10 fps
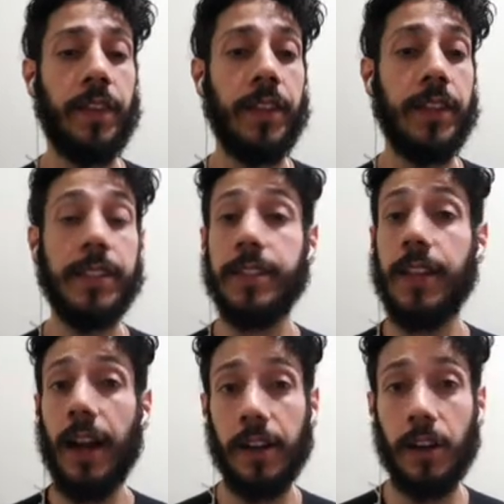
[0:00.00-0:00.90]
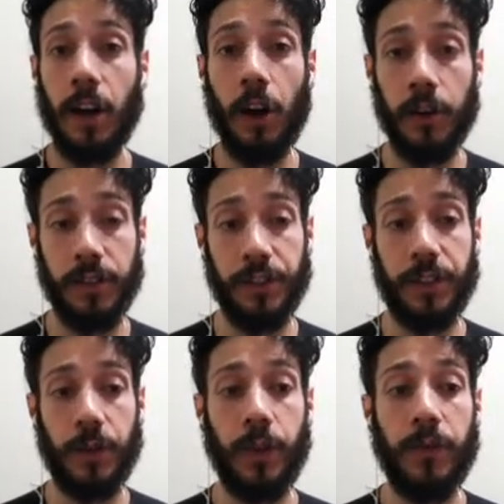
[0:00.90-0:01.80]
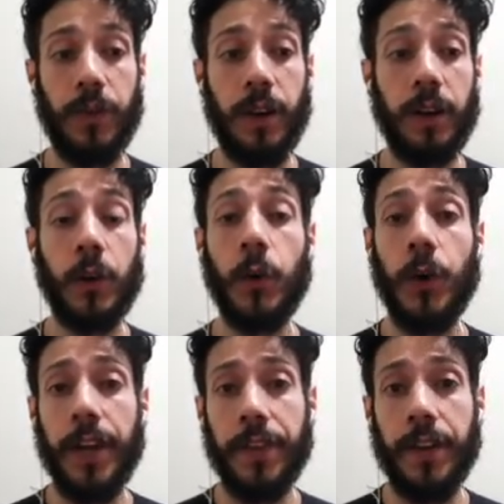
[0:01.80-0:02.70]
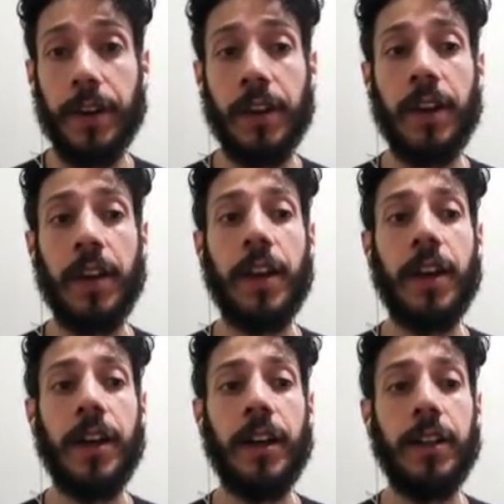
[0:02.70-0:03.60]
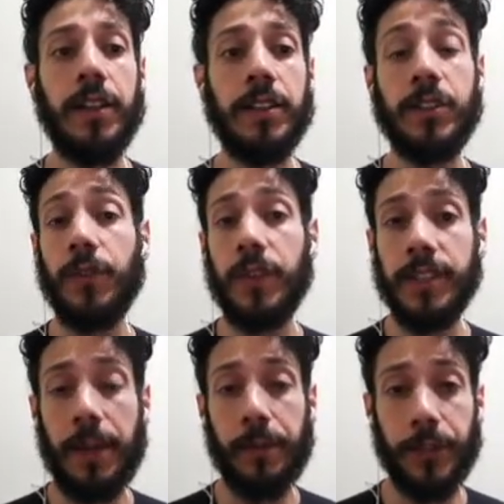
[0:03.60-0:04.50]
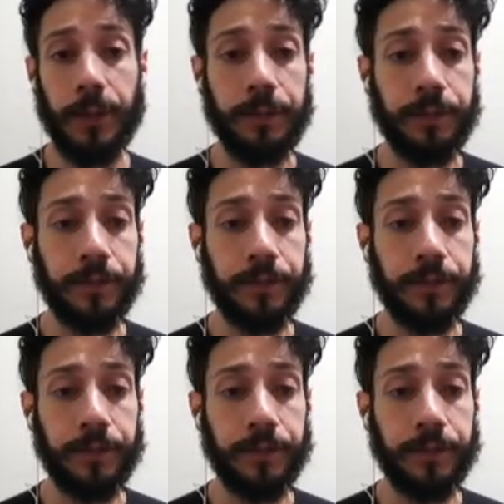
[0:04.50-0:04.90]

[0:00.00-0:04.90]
this darker orange with a greater surface temperature.